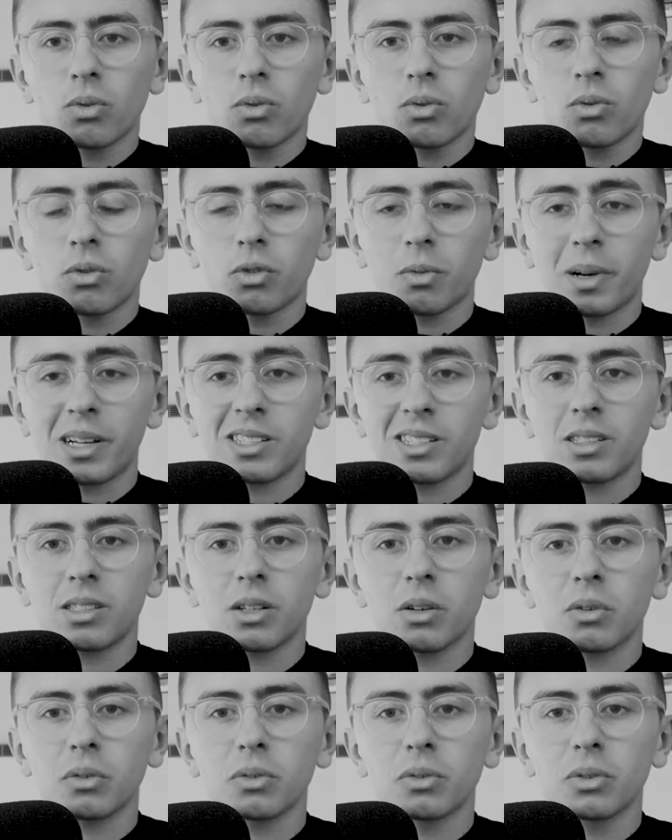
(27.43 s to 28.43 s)
for
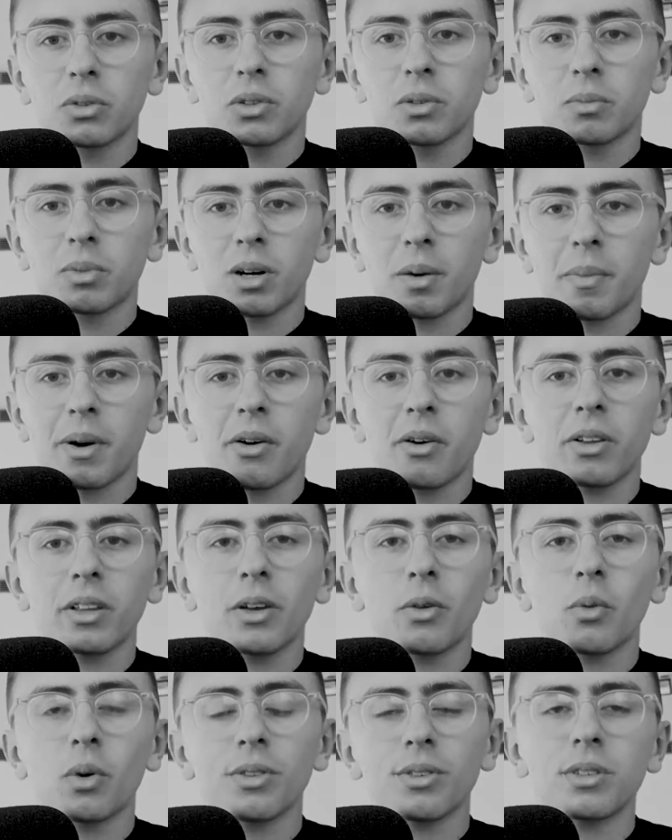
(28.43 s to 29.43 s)
myself primarily
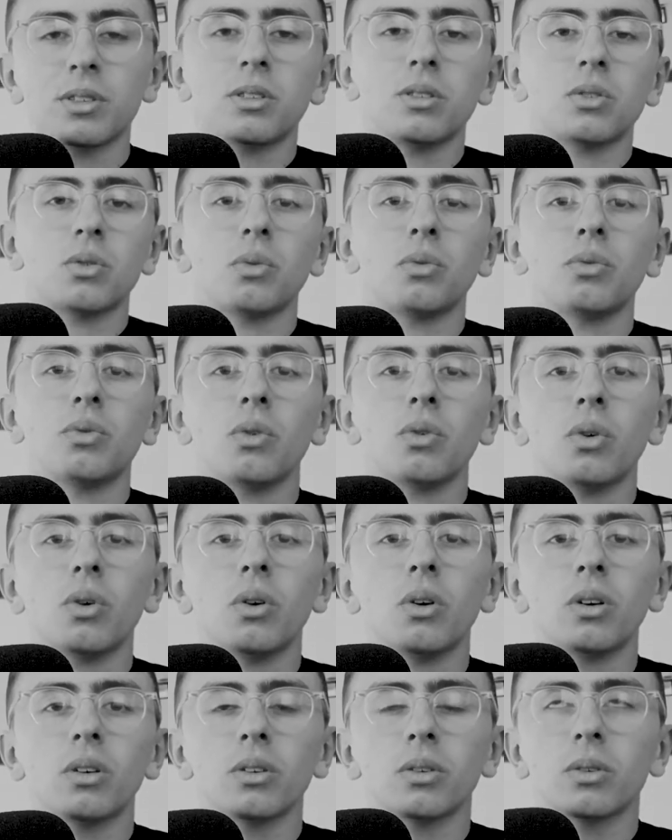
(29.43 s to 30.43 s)
what this is all
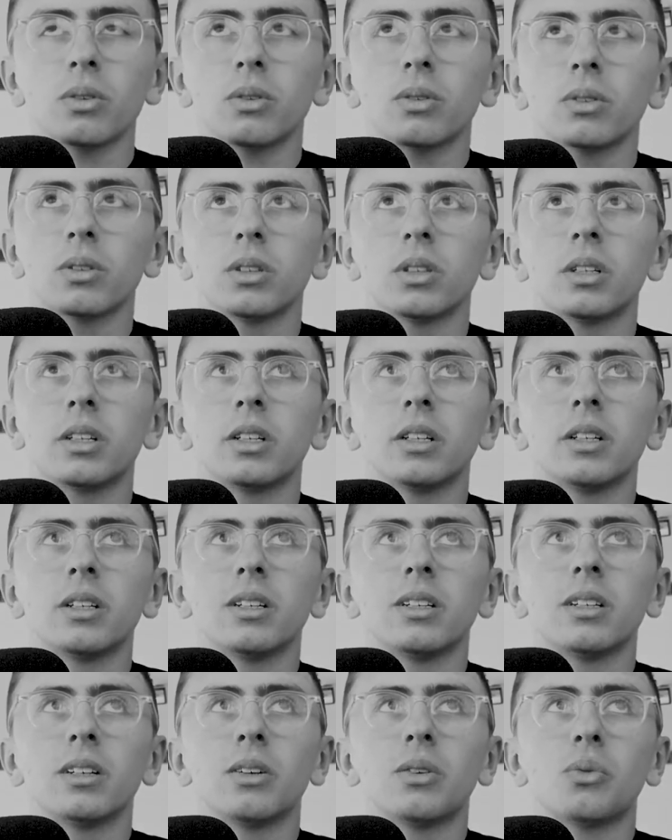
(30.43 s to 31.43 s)
for.
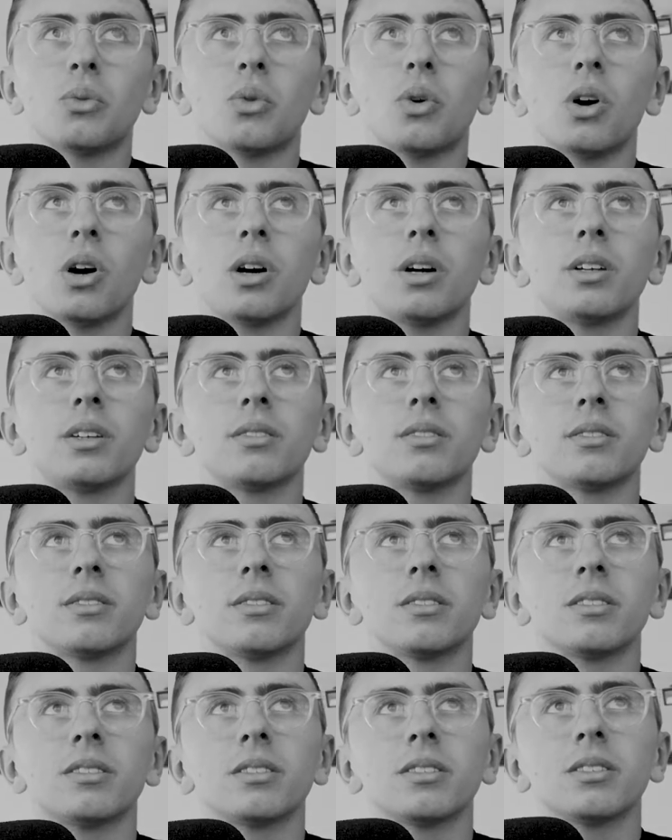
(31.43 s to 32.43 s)
What
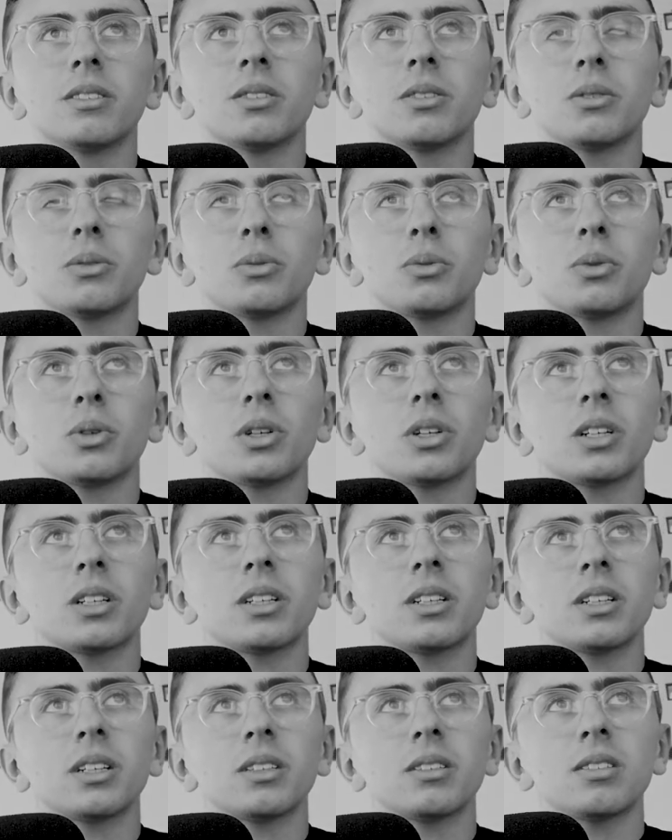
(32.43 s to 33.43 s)
the
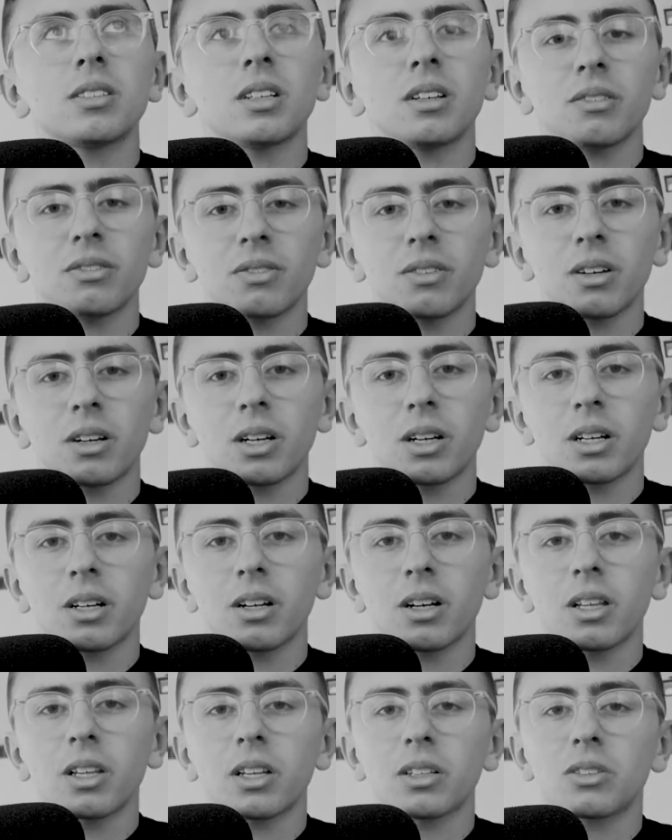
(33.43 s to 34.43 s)
work and stuff I
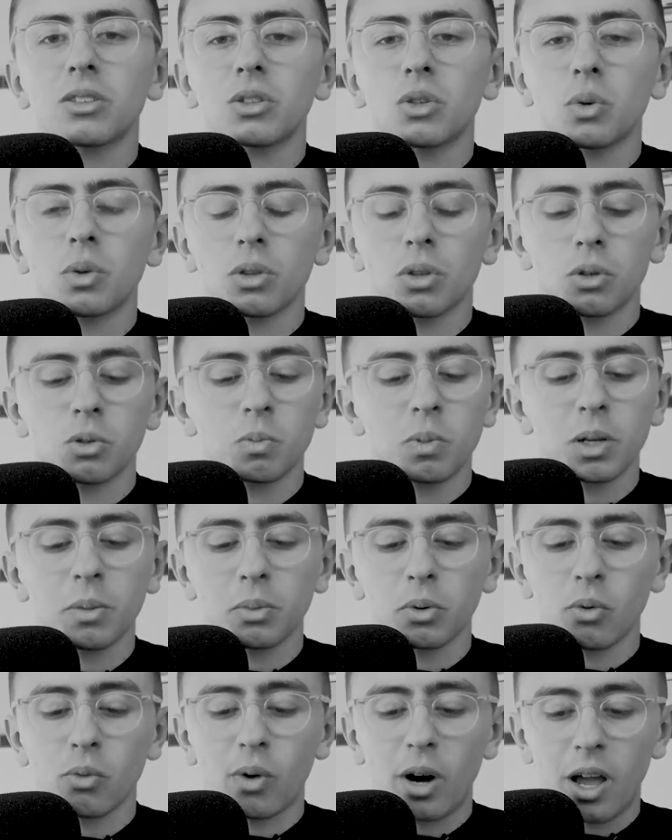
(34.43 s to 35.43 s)
like to do and those
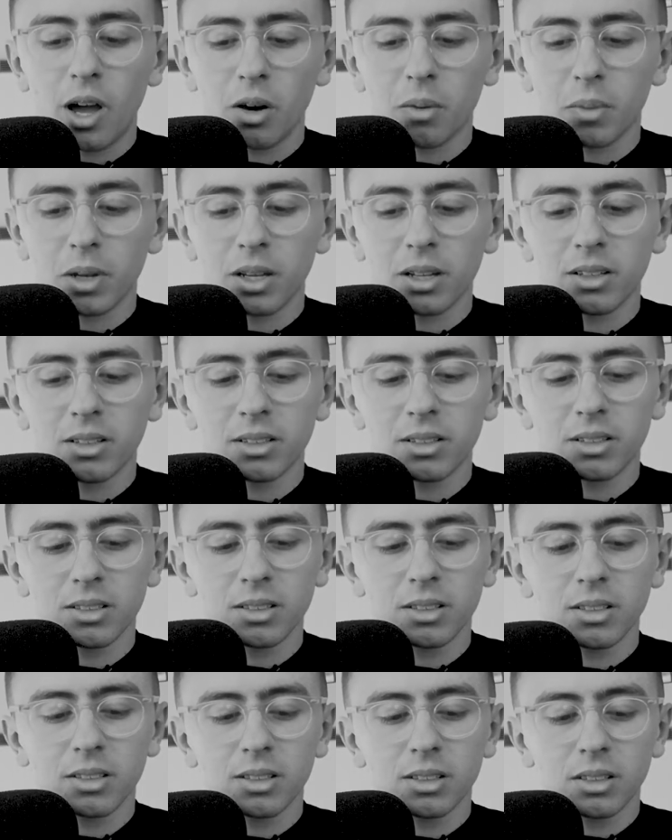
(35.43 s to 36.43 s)
people around me,
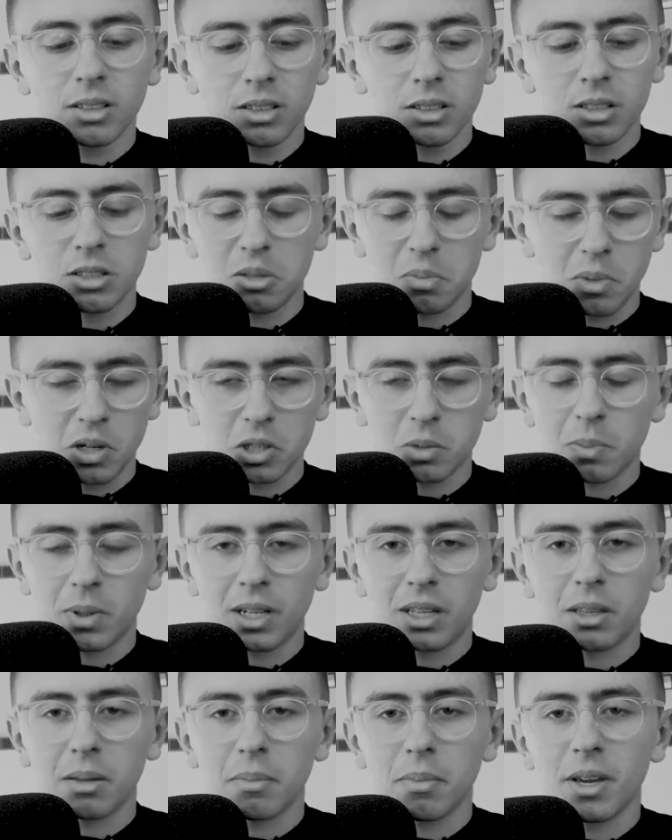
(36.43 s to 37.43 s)
this is much
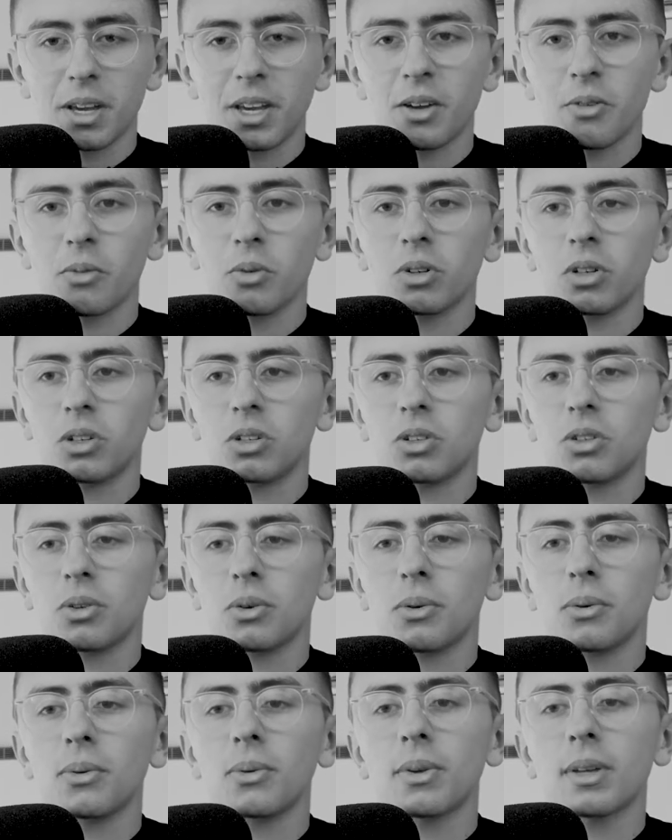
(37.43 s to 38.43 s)
bigger than me, want to
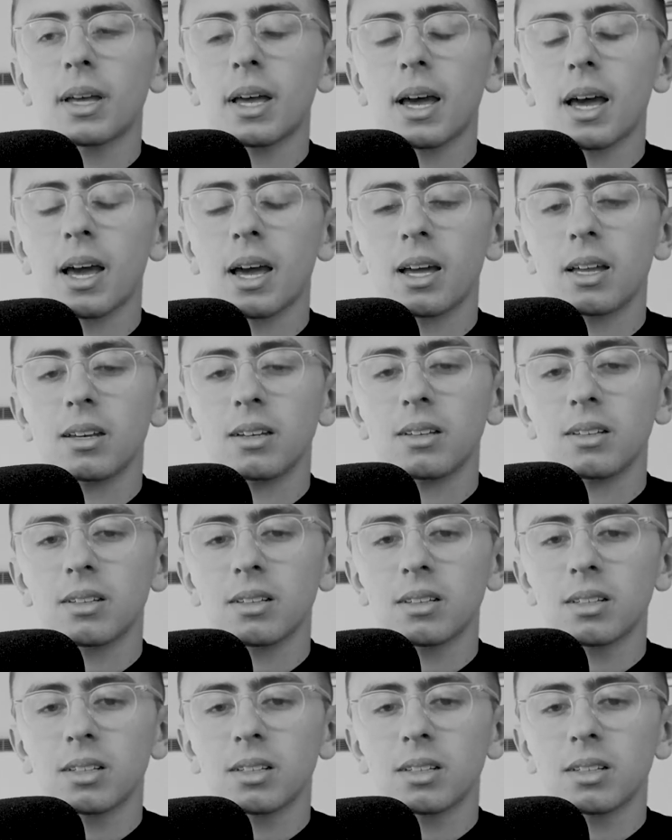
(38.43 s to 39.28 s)
do. And